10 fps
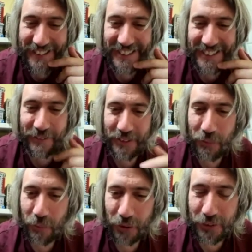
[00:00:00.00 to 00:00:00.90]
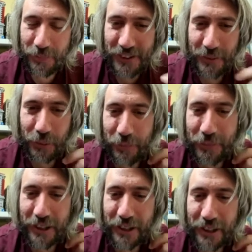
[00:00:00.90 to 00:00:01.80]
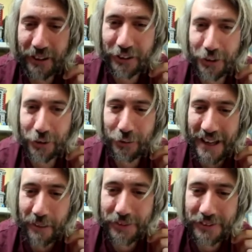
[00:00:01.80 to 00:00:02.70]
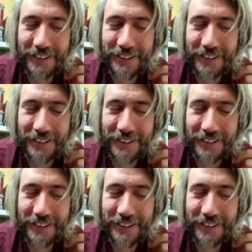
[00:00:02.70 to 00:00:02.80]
see you know what's mr Wharmby doing on google maps